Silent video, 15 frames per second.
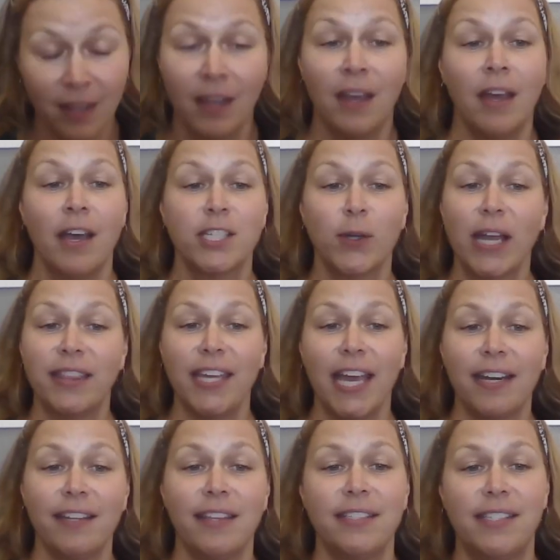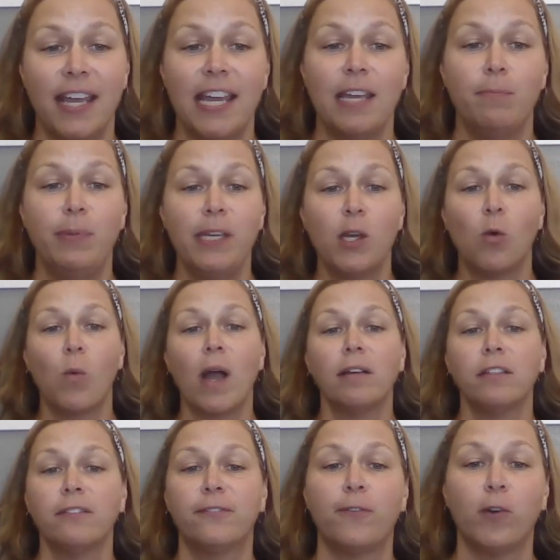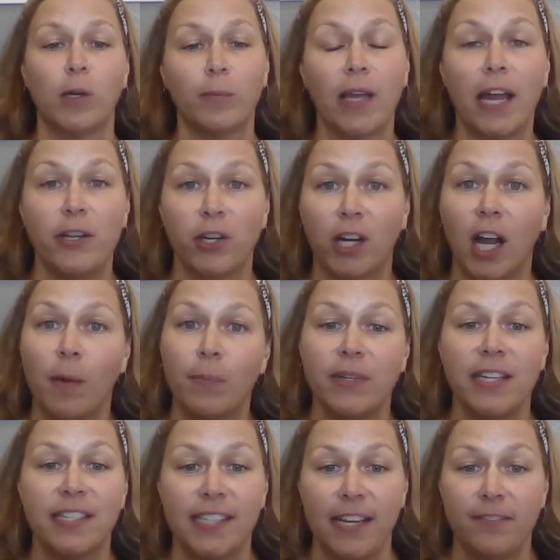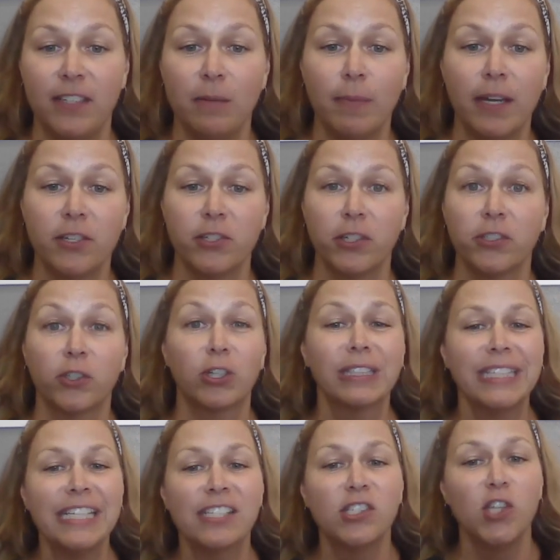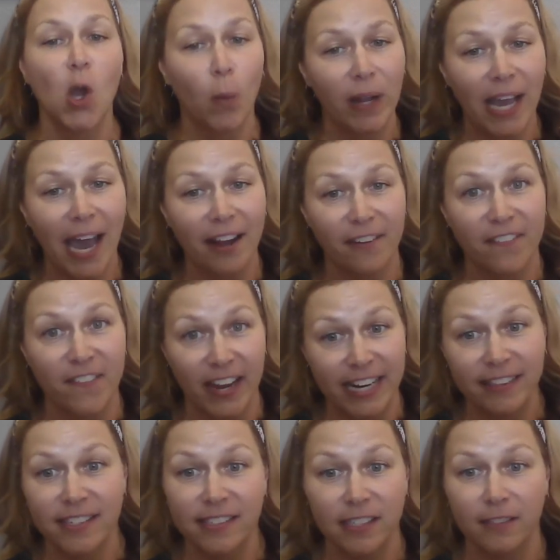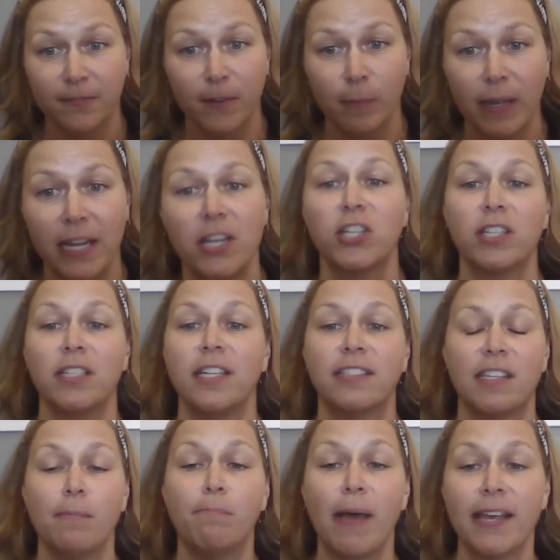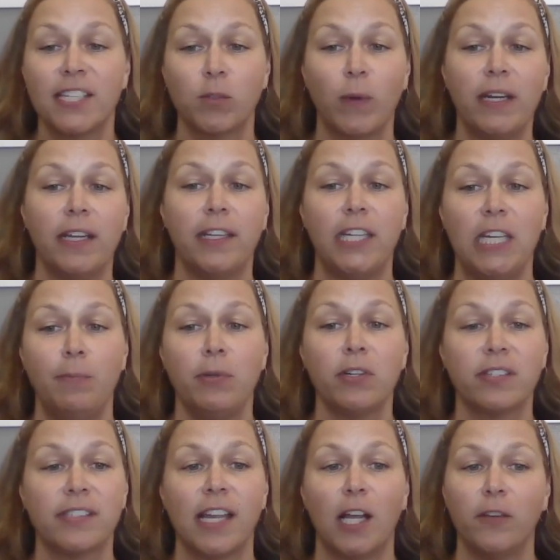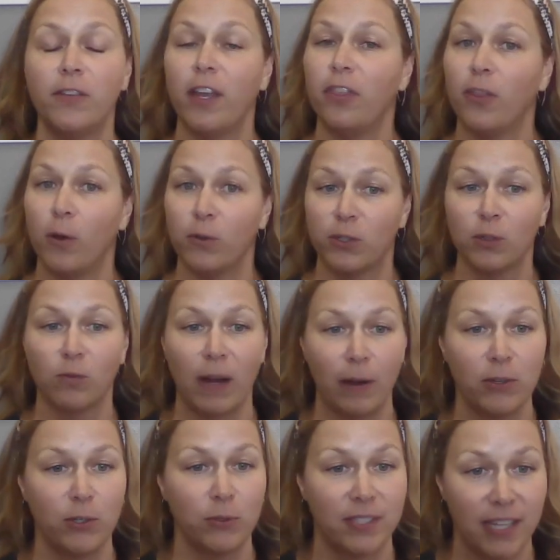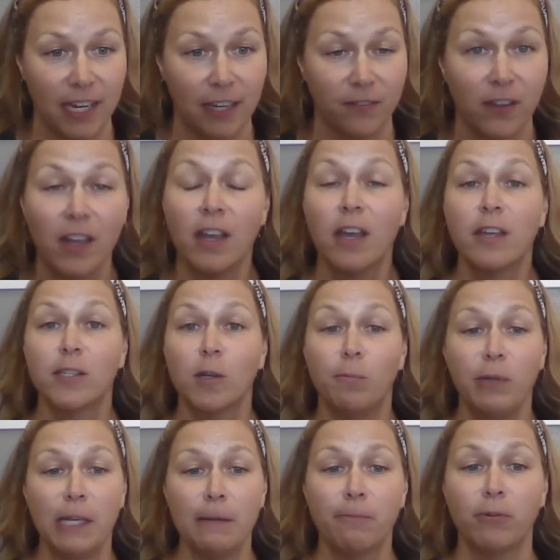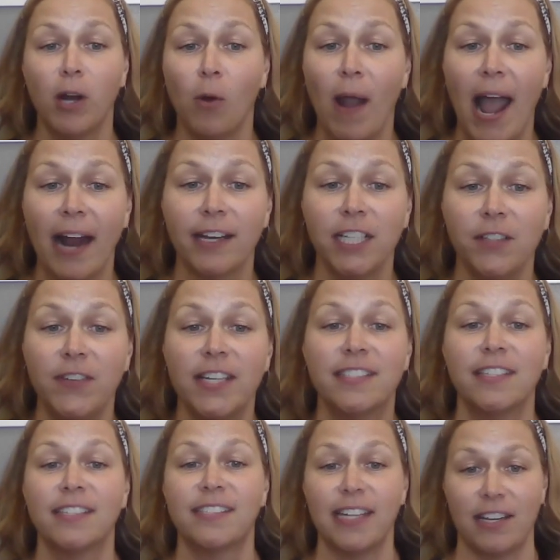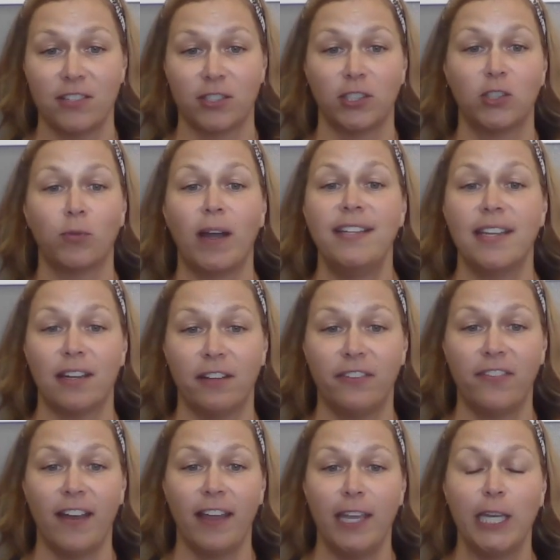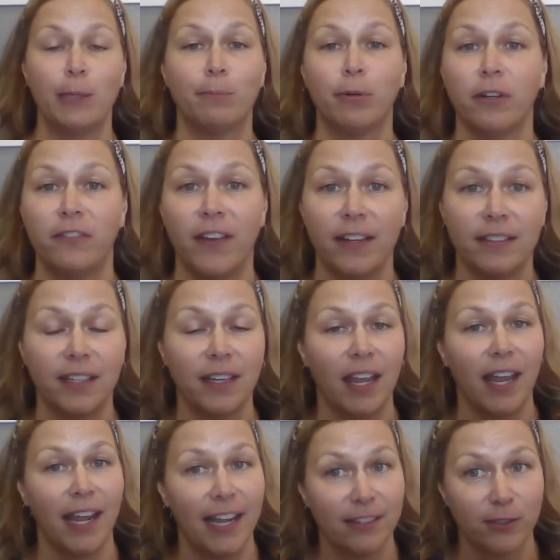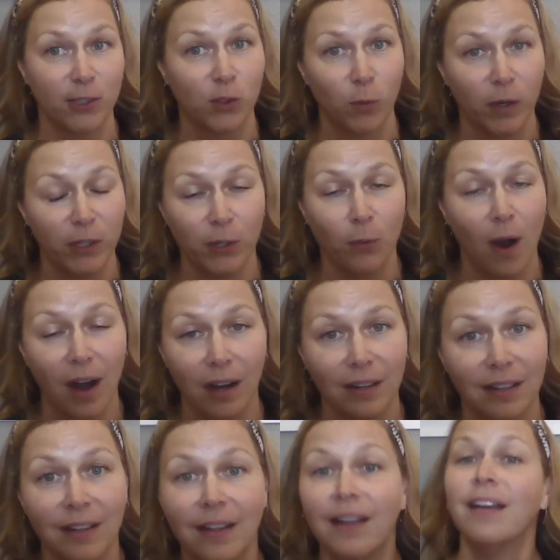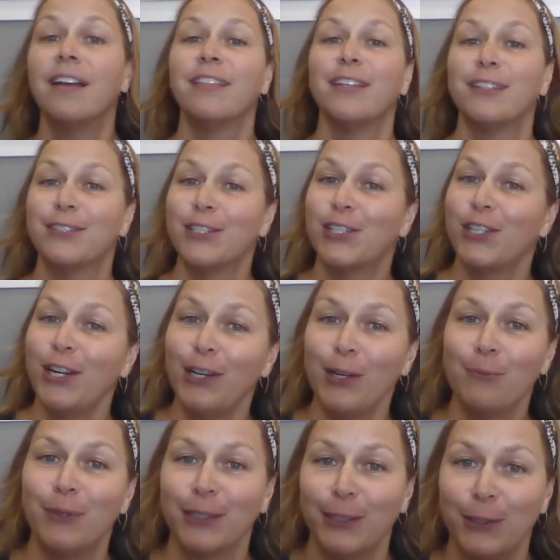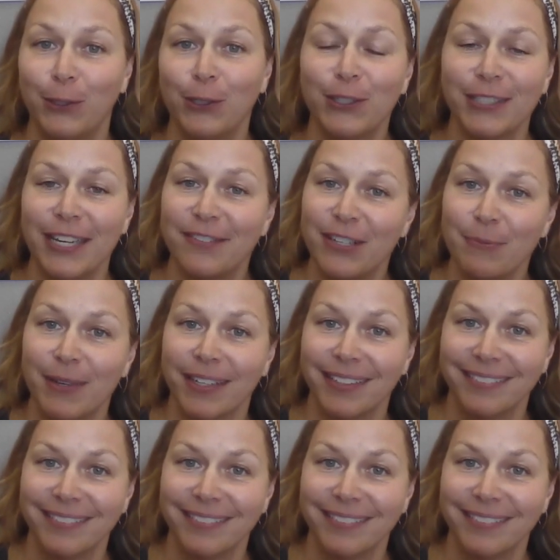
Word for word: So, at the end of the day, being well informed on your company's safety measures, or at least knowing how to find this information, is the best way to keep yourself and those around you safe. So, being proactive is essential to identifying and preventing hazards where you are. This is Cheryl bringing you your safety minute.